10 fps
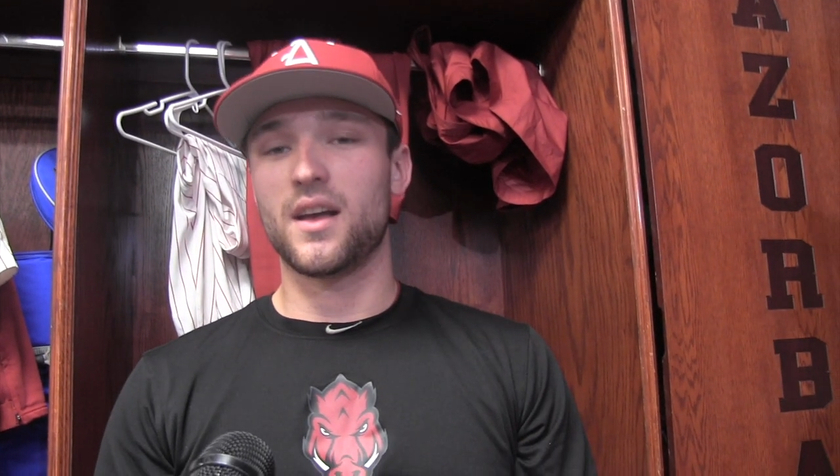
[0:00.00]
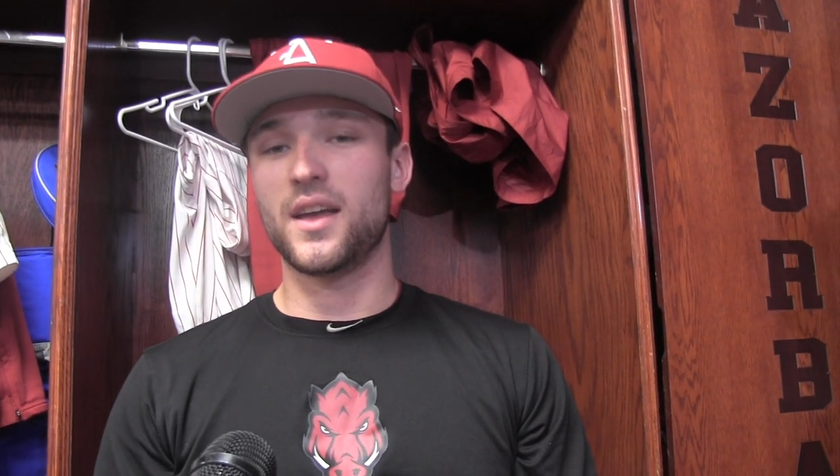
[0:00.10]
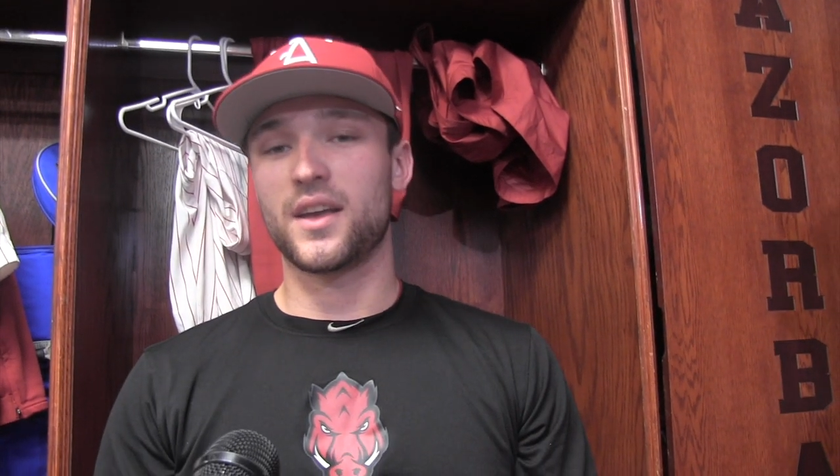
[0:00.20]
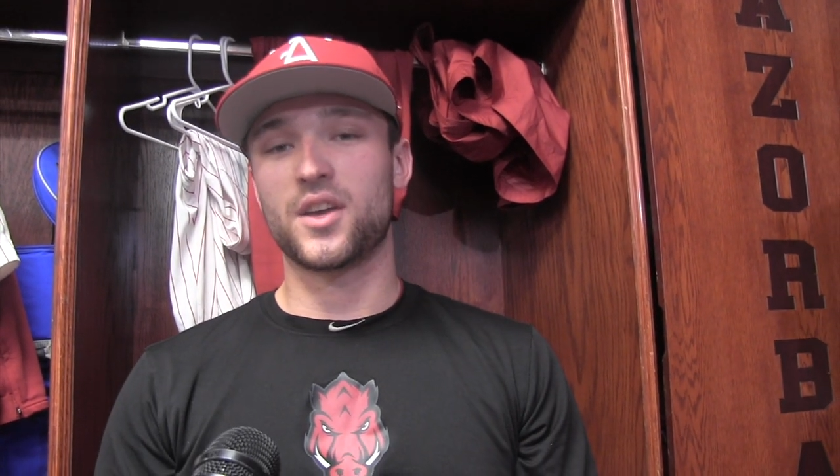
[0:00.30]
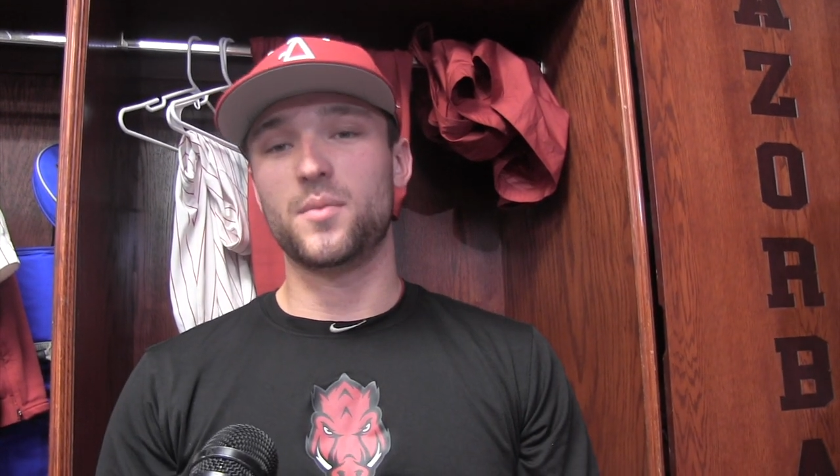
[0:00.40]

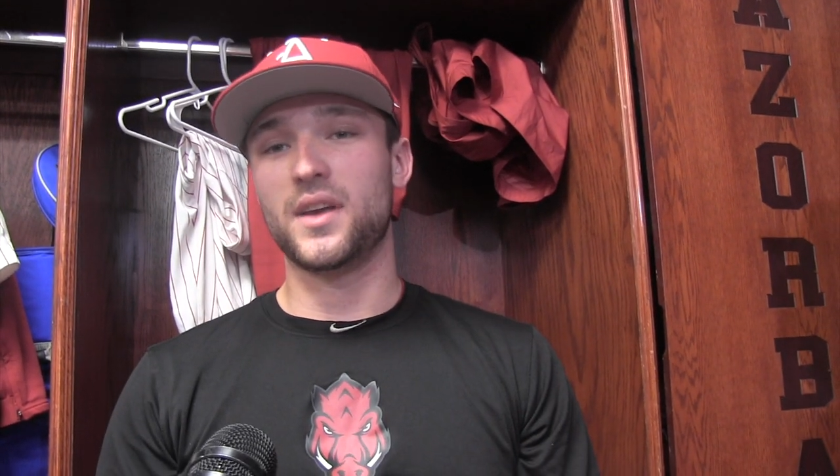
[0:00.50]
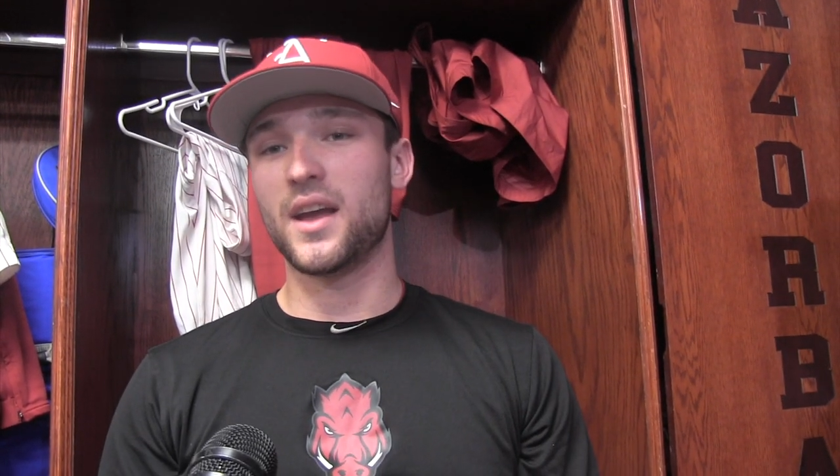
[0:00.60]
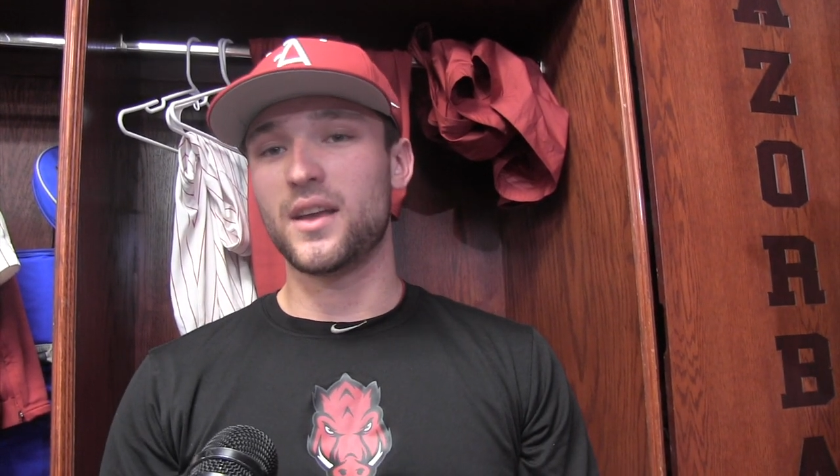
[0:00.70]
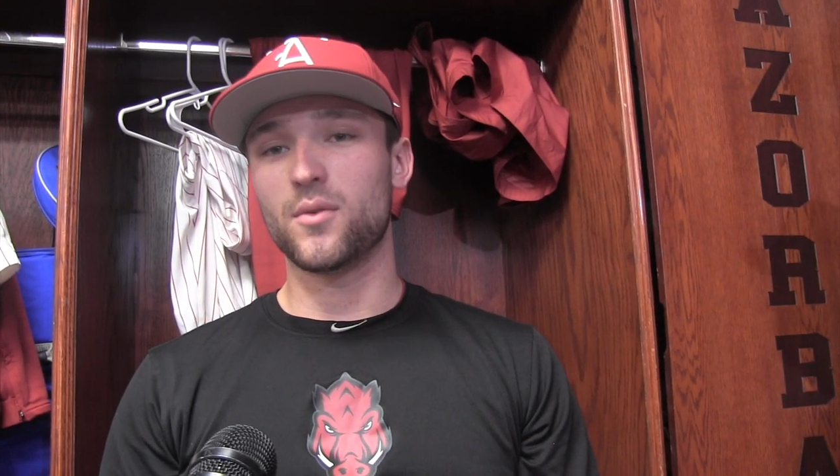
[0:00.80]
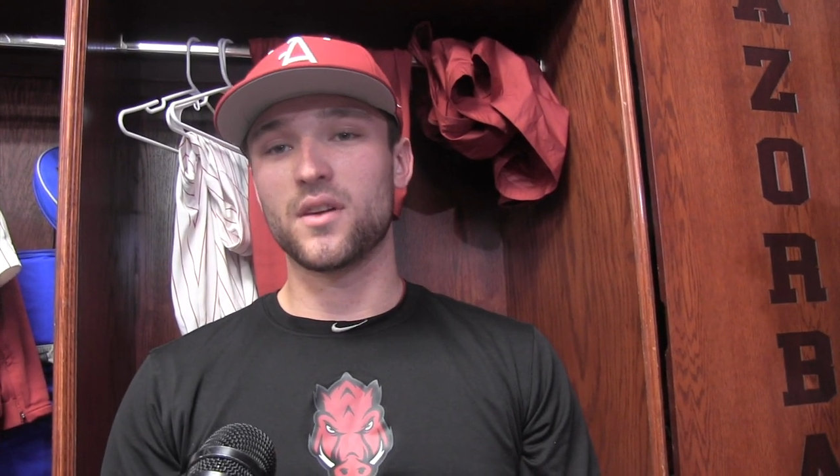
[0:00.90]
it could be
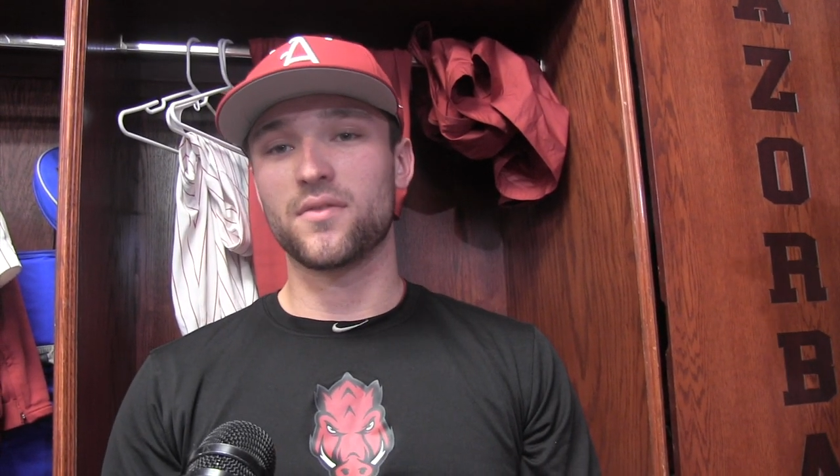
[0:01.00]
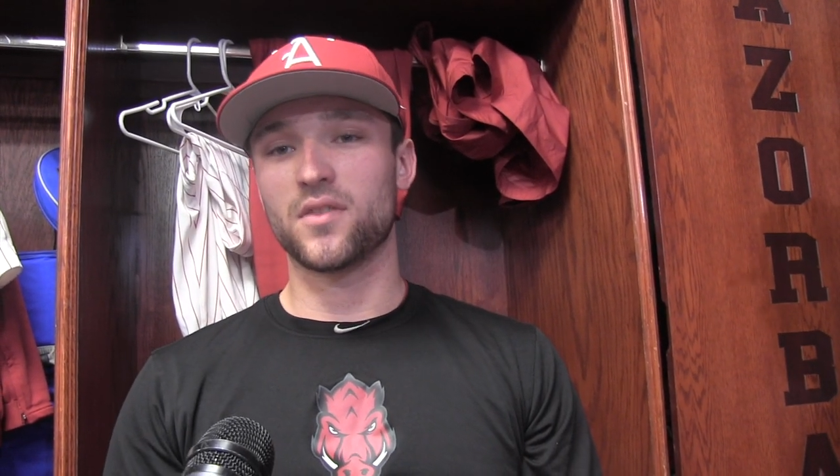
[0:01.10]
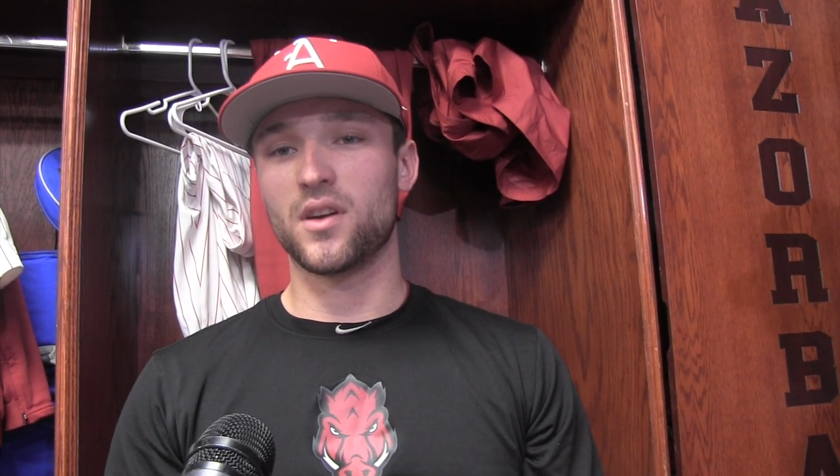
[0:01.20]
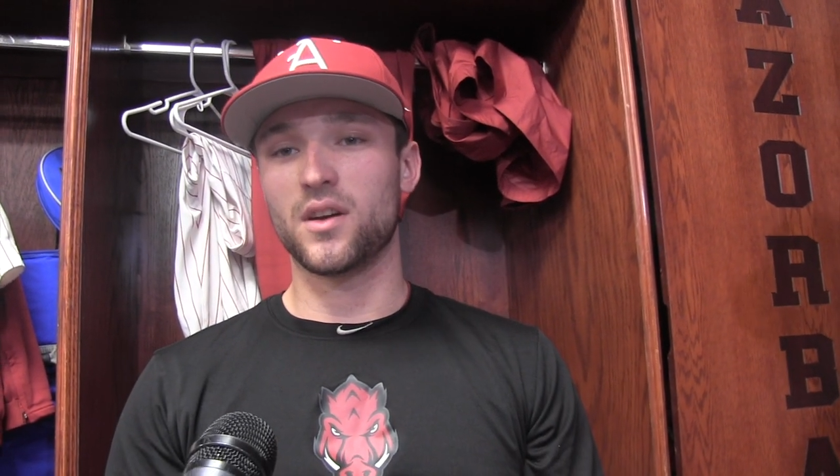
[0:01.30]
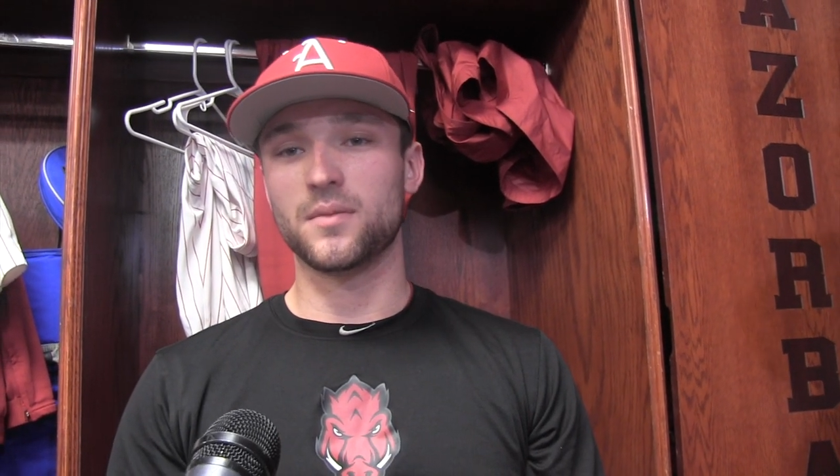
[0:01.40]
anywhere
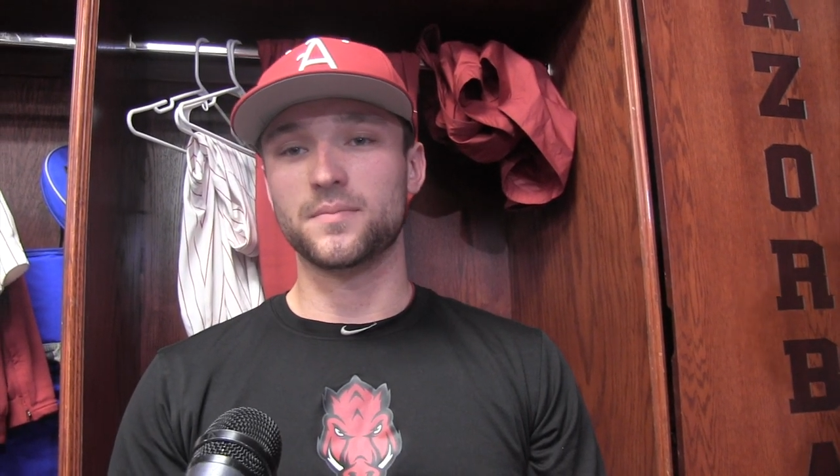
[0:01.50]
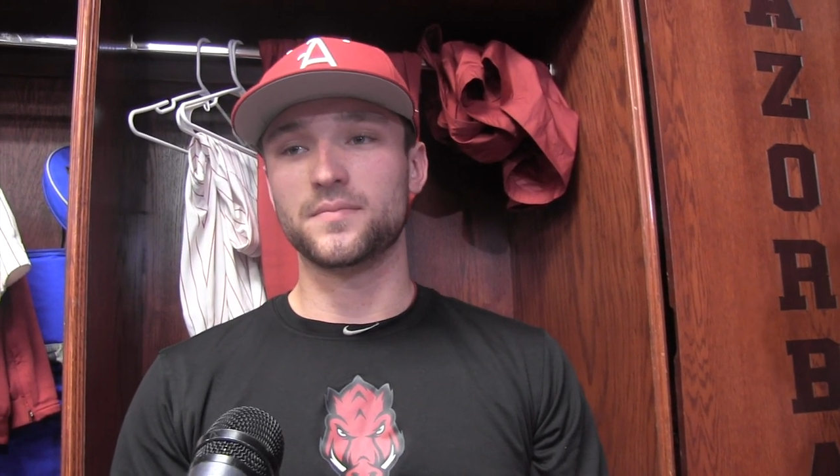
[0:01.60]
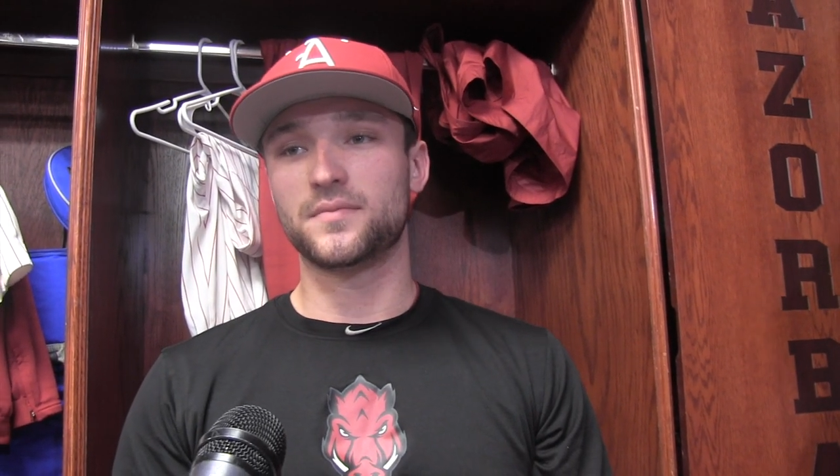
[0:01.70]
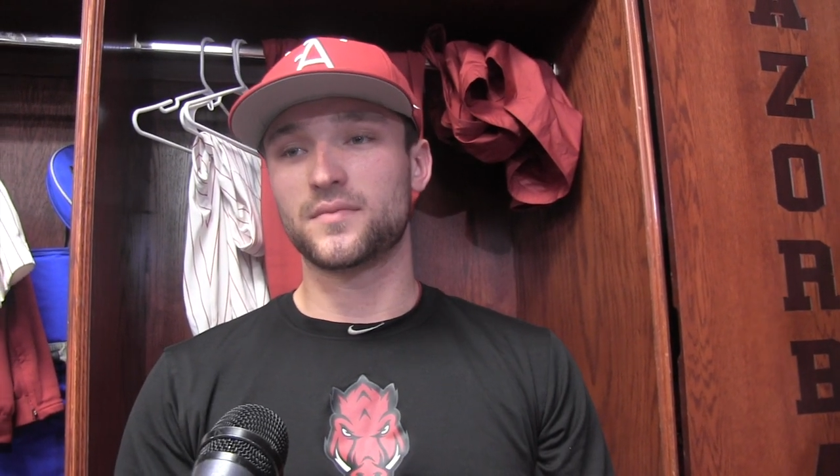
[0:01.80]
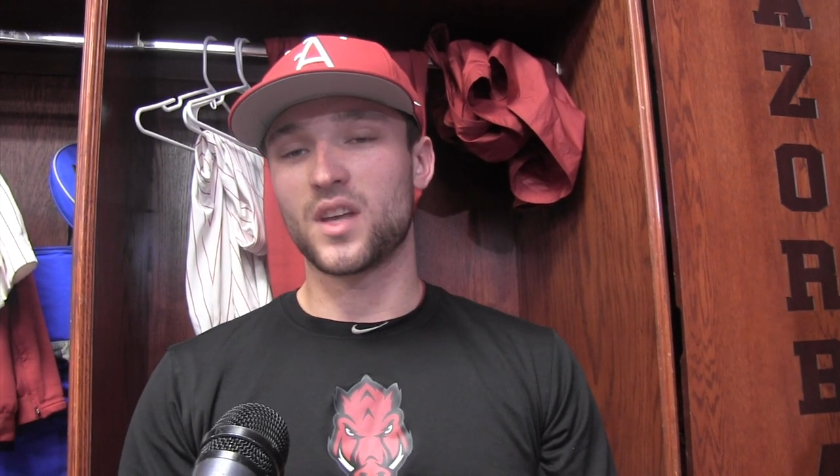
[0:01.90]
from
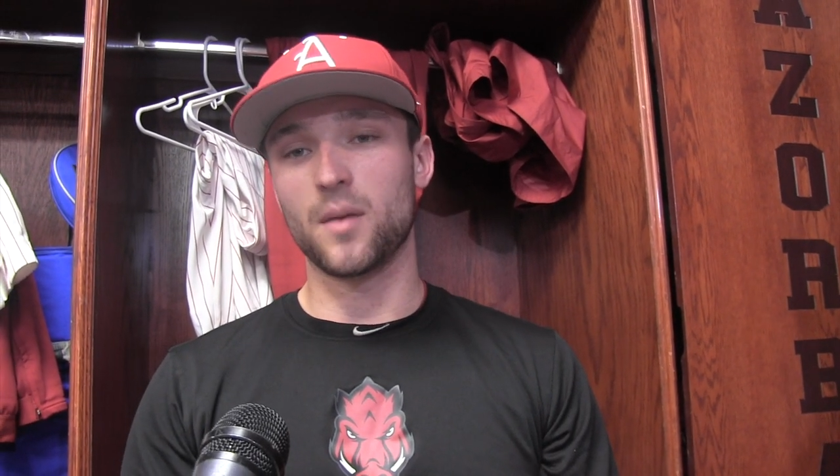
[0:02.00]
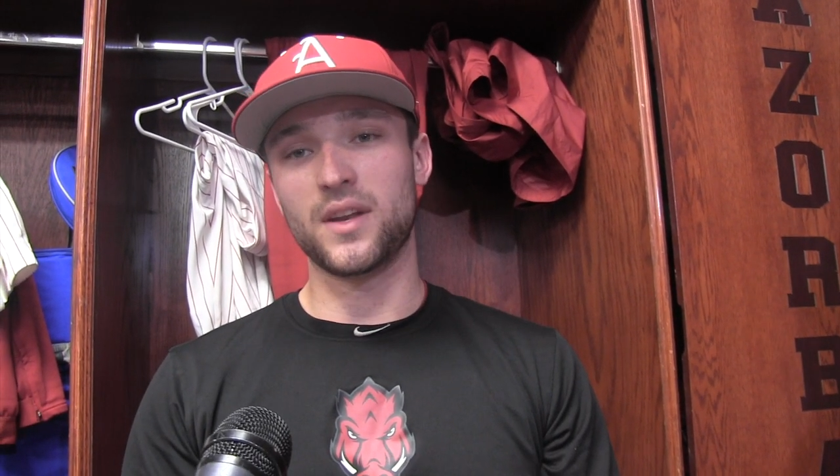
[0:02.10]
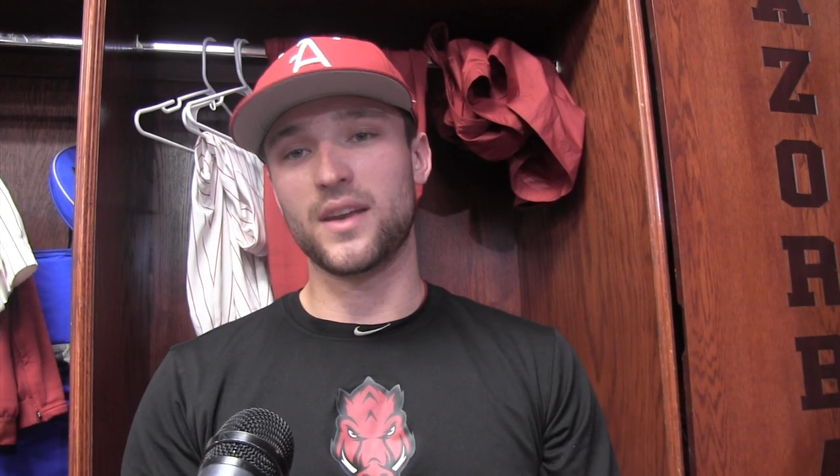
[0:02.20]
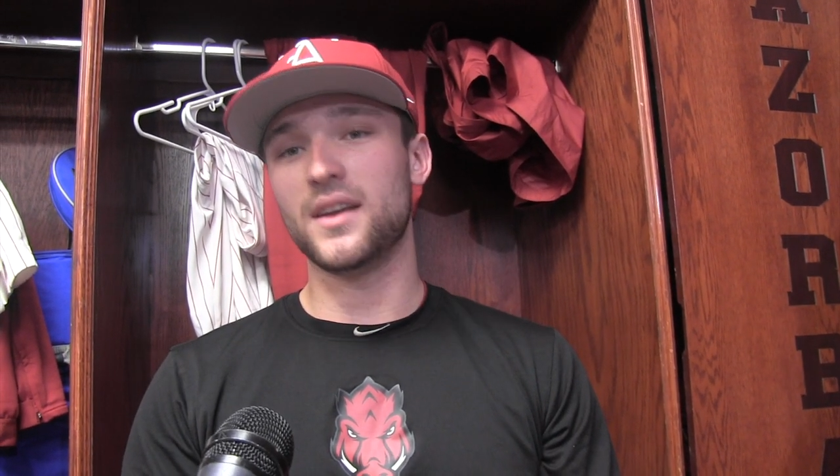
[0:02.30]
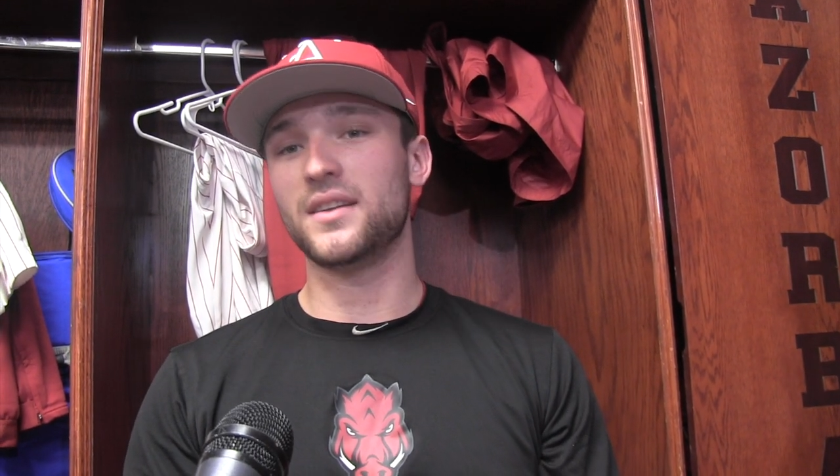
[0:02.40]

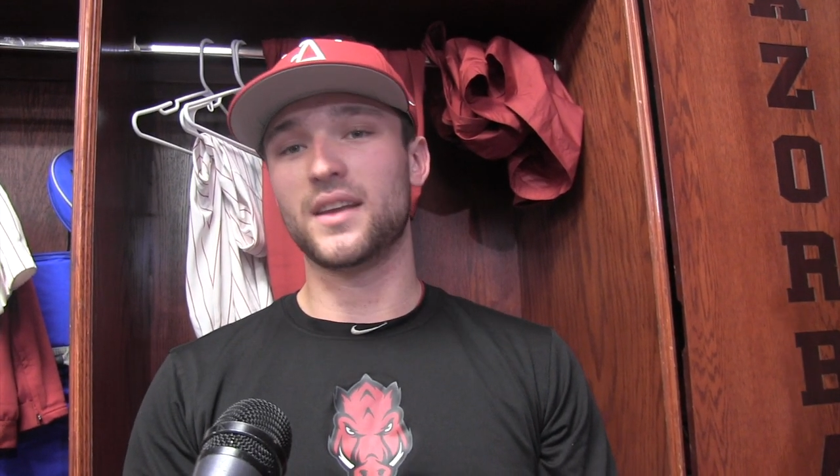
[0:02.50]
coming in,